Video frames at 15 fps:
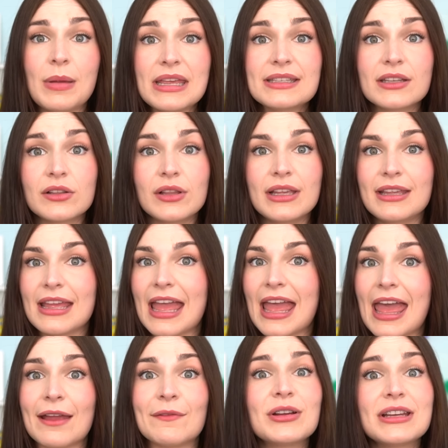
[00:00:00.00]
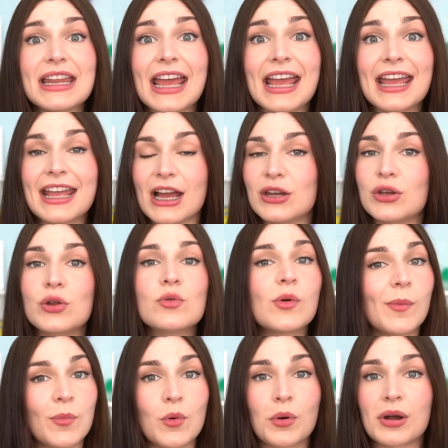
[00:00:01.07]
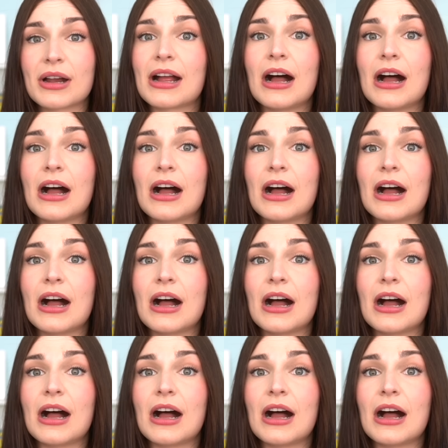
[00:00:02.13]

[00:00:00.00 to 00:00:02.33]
Basically, every day a new report